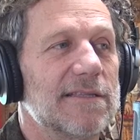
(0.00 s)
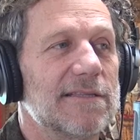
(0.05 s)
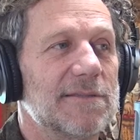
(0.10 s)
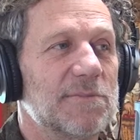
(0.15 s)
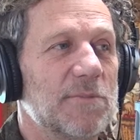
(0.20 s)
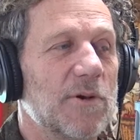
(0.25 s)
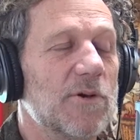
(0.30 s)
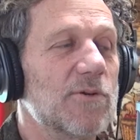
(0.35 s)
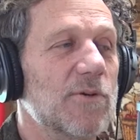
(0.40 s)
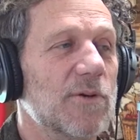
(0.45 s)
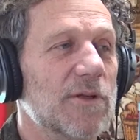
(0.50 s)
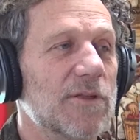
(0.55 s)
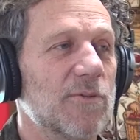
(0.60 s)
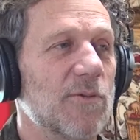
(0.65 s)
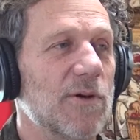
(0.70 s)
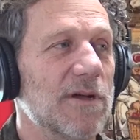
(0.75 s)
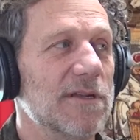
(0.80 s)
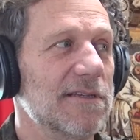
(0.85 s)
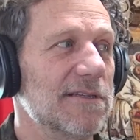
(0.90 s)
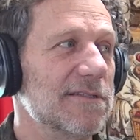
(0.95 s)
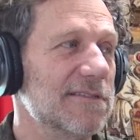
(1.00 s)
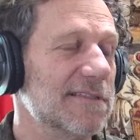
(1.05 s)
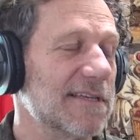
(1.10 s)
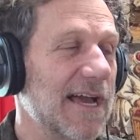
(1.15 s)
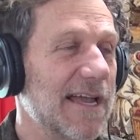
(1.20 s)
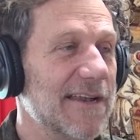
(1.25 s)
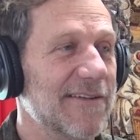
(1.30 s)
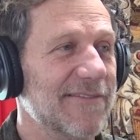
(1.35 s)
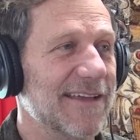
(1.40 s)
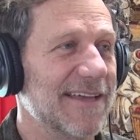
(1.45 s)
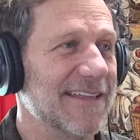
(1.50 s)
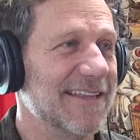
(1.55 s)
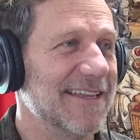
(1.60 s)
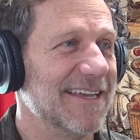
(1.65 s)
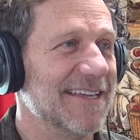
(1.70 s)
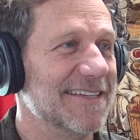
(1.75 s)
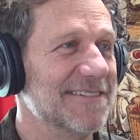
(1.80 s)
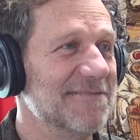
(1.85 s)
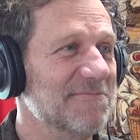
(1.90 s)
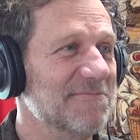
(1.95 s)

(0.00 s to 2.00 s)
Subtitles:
spoke with one who's kind of alien.